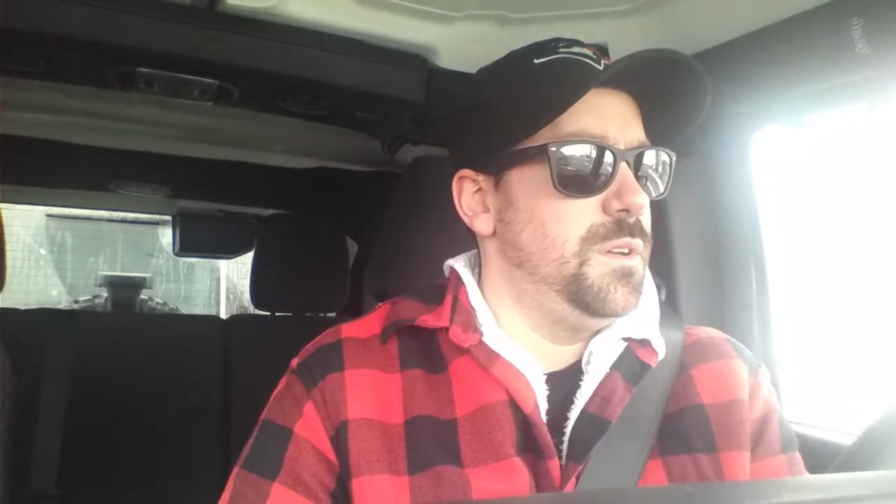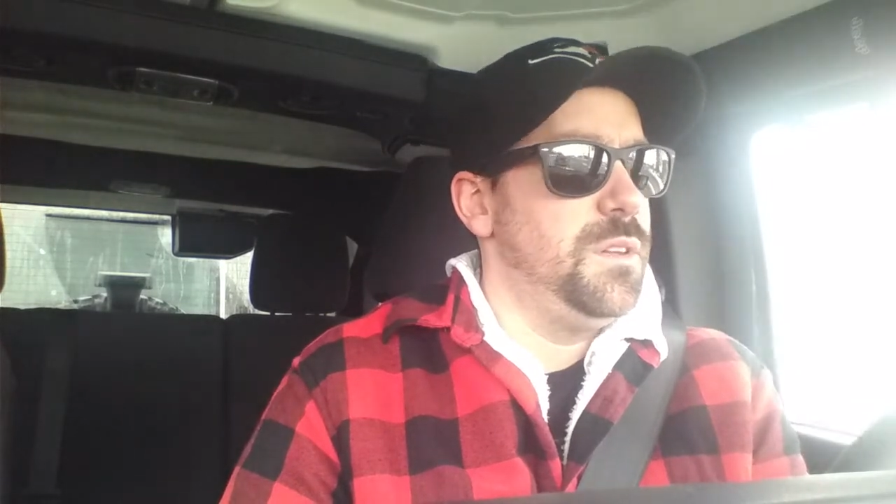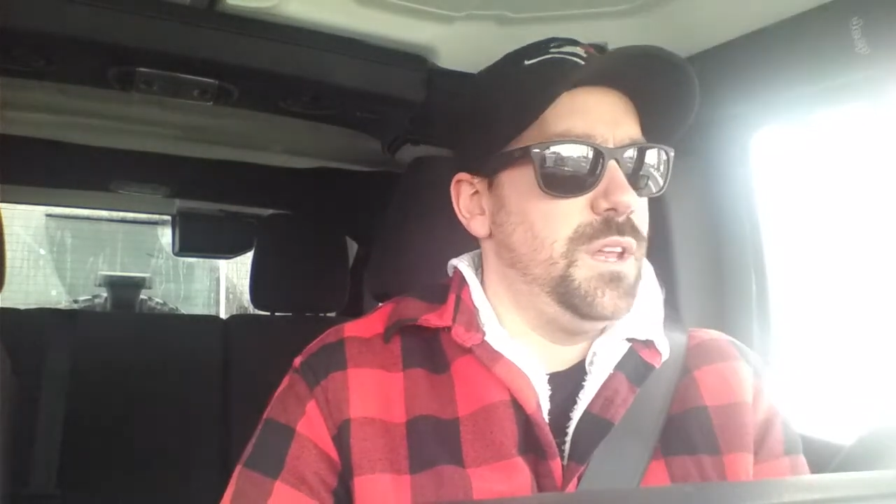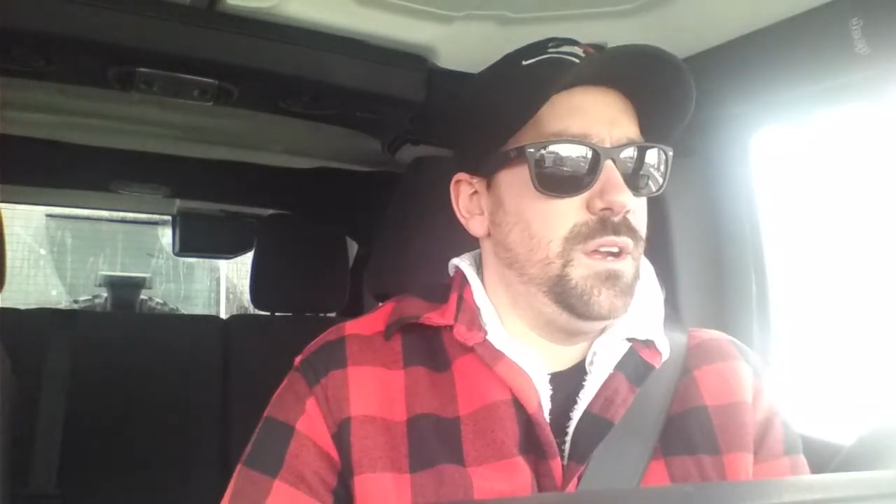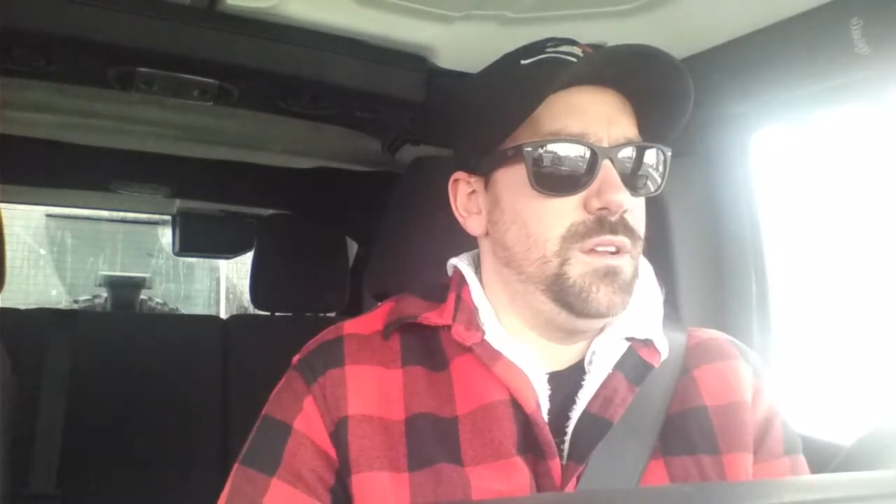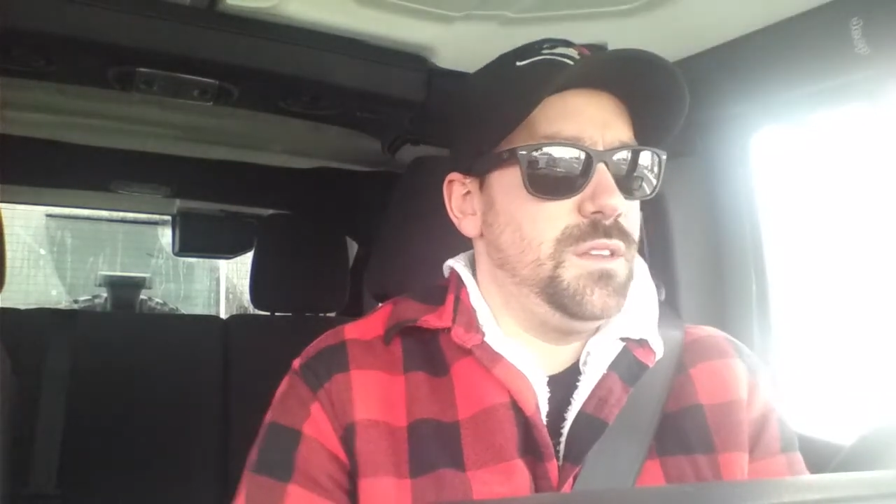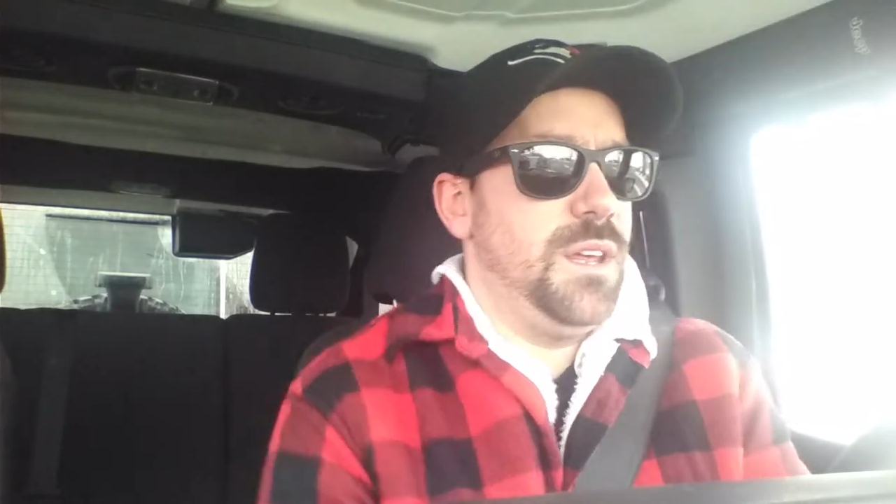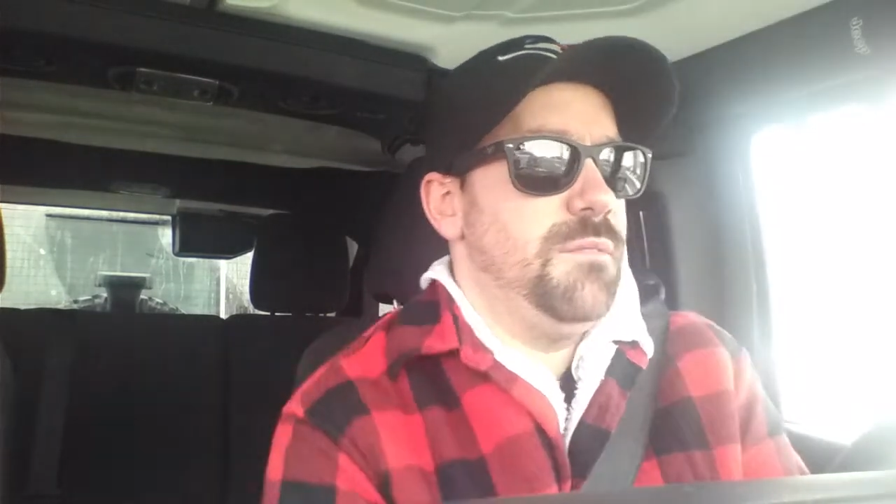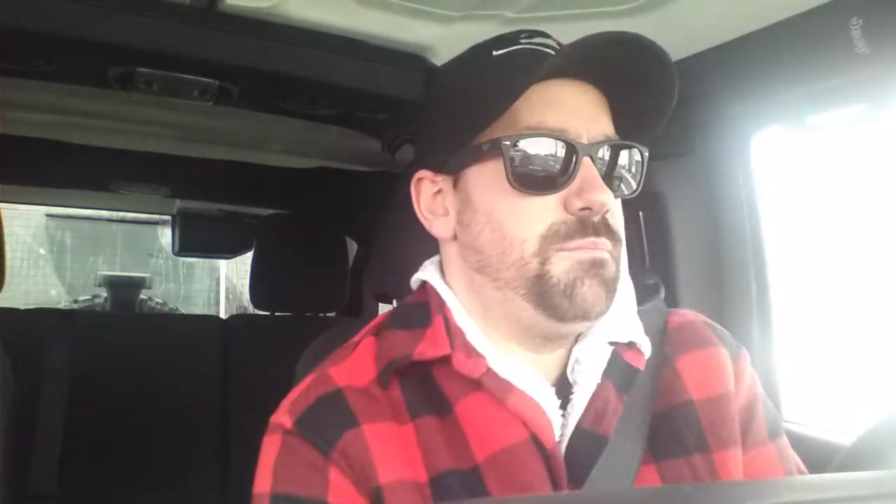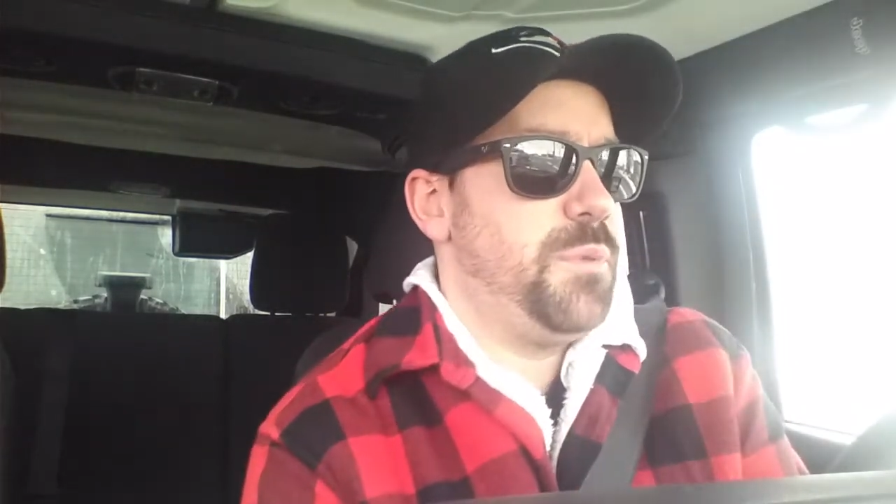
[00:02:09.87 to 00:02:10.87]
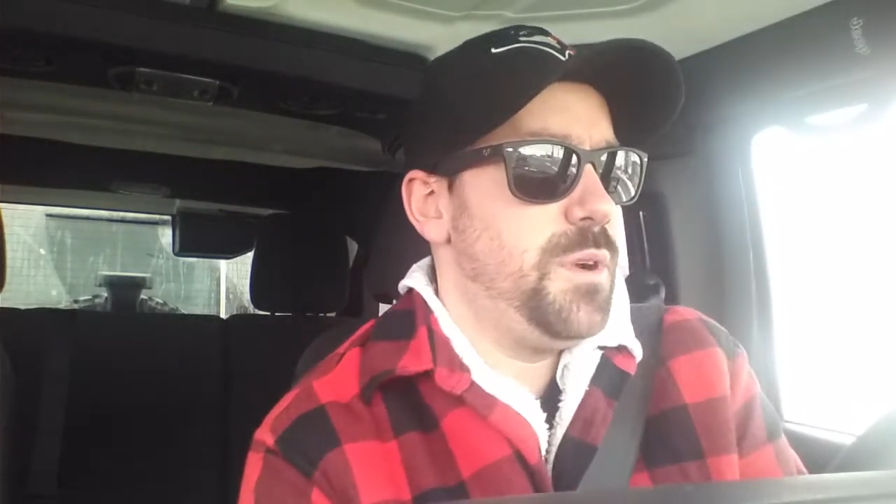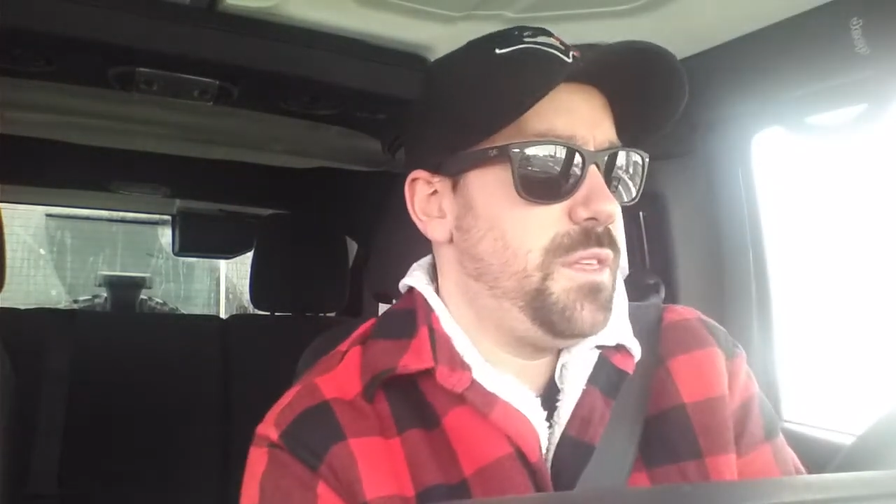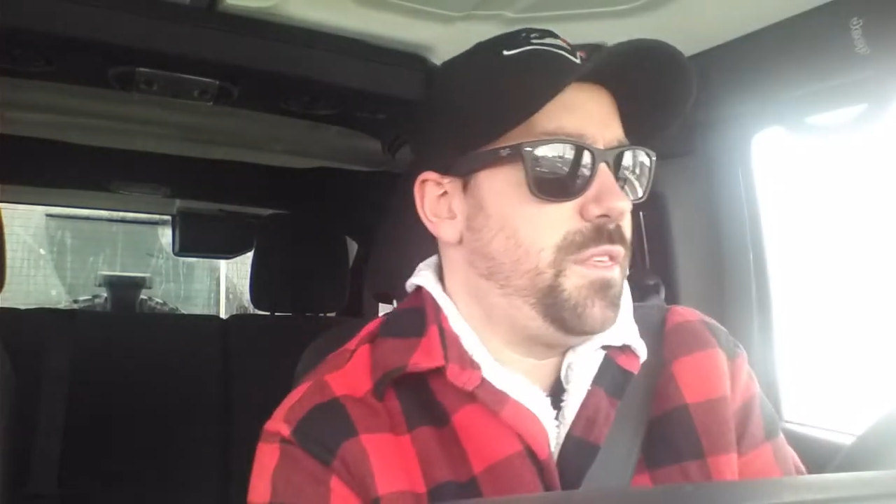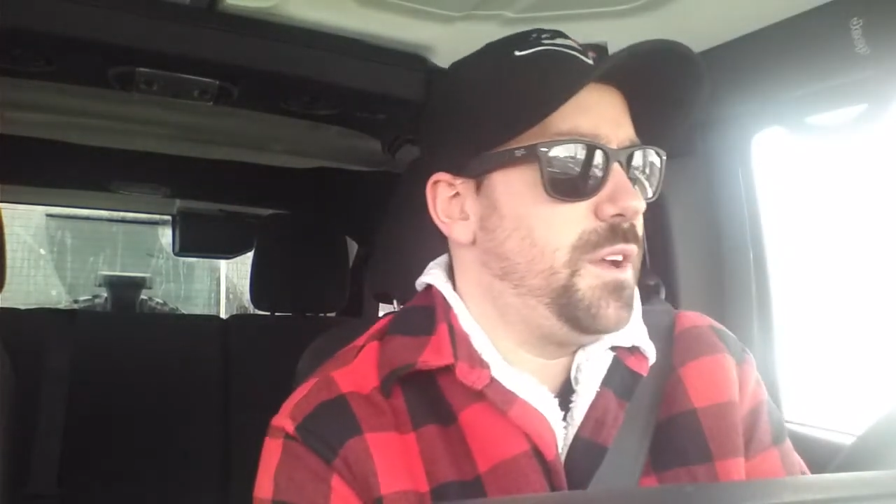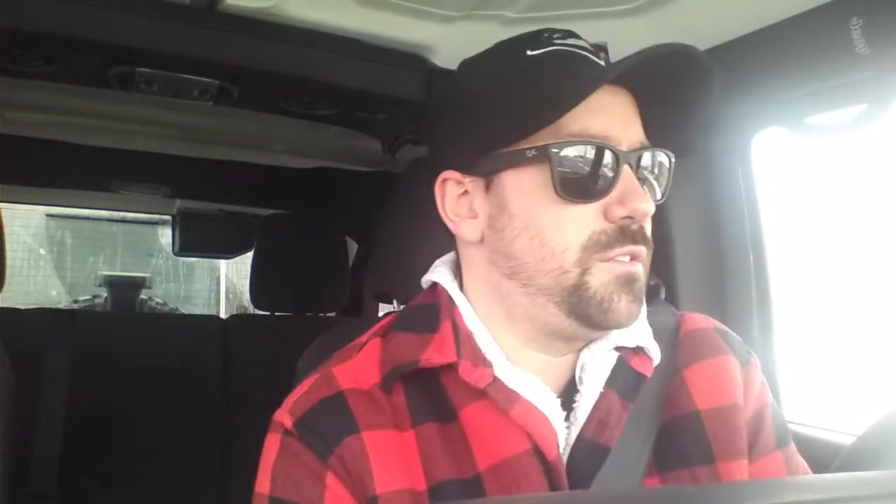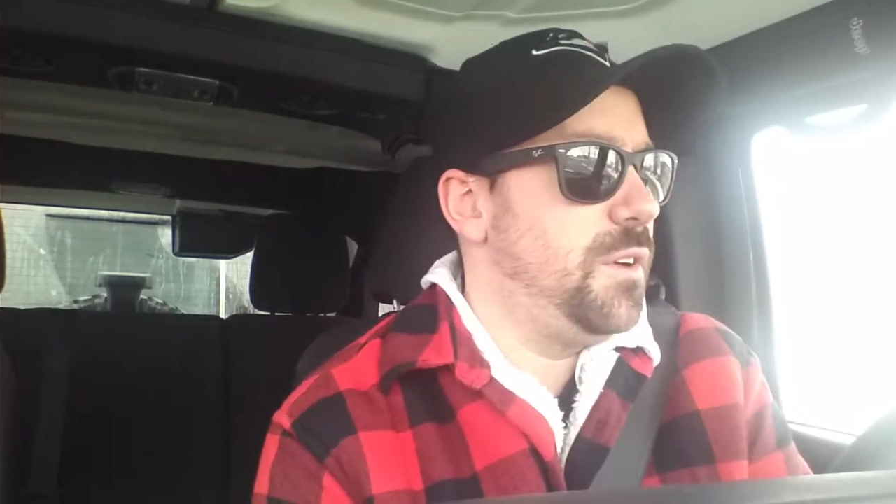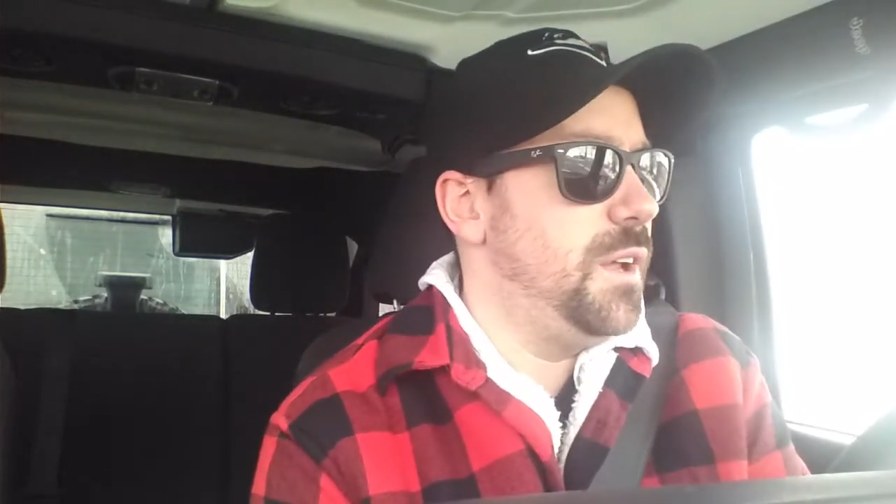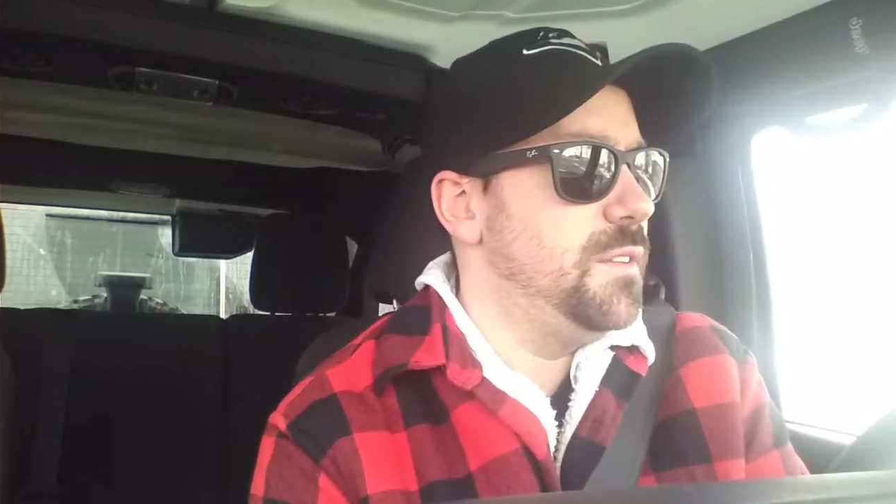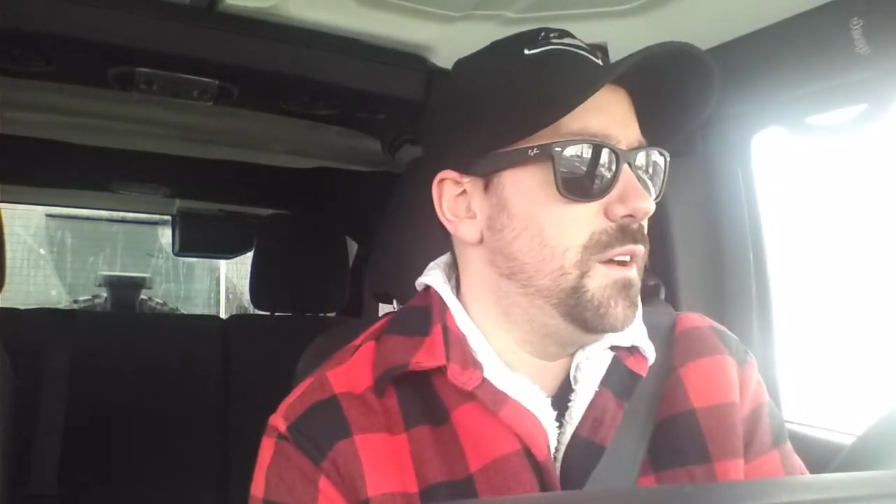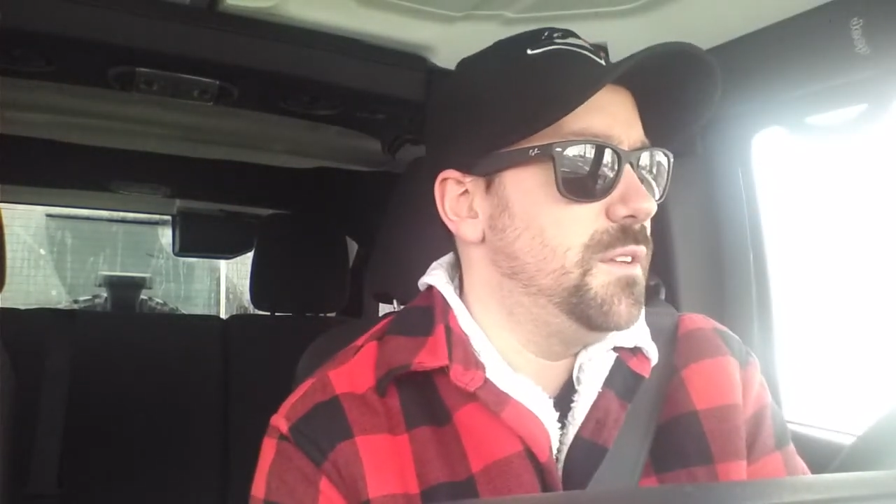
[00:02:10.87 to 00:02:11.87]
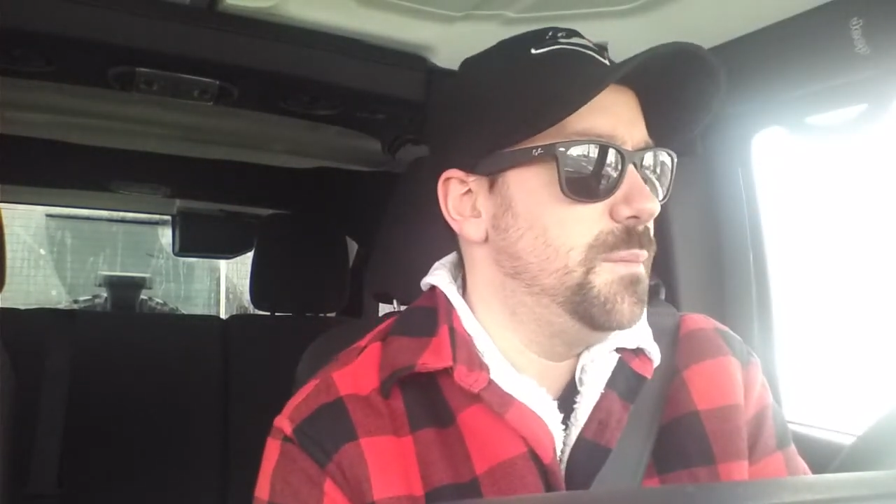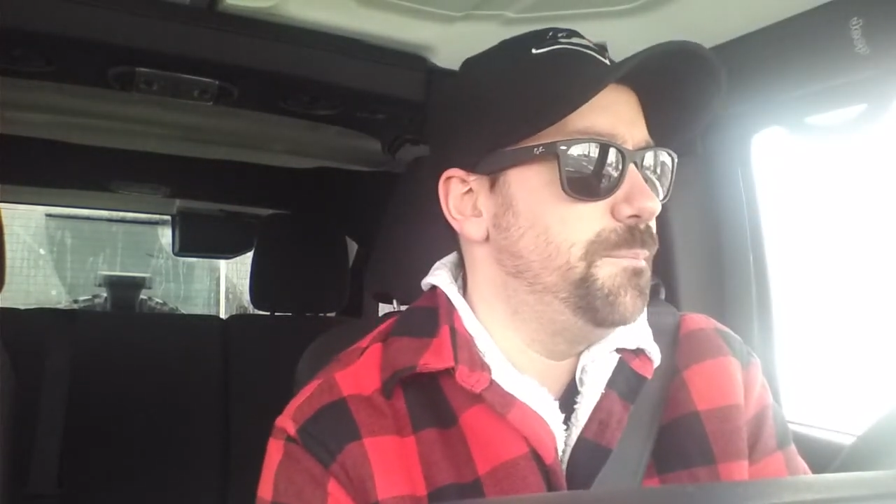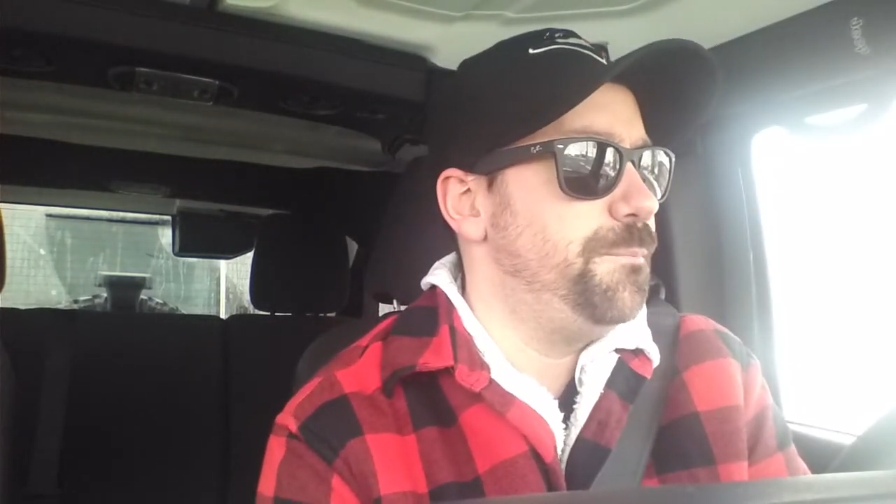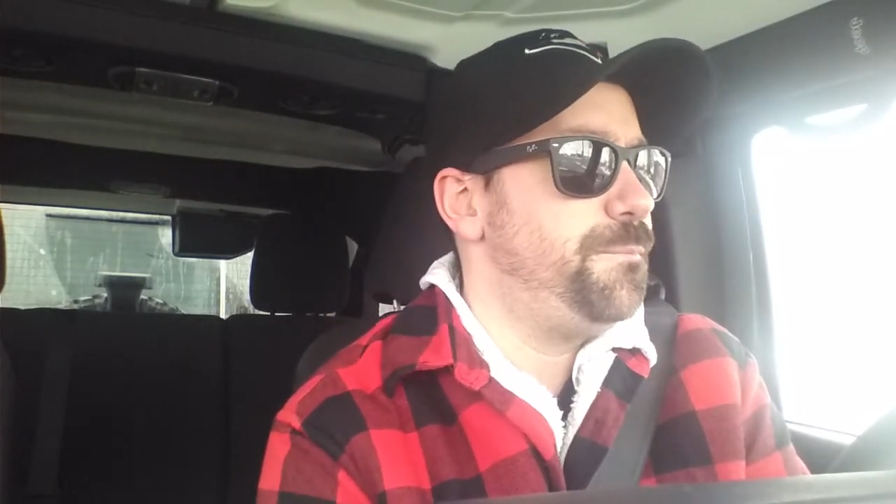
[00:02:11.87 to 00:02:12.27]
they have pretty thick treads on them.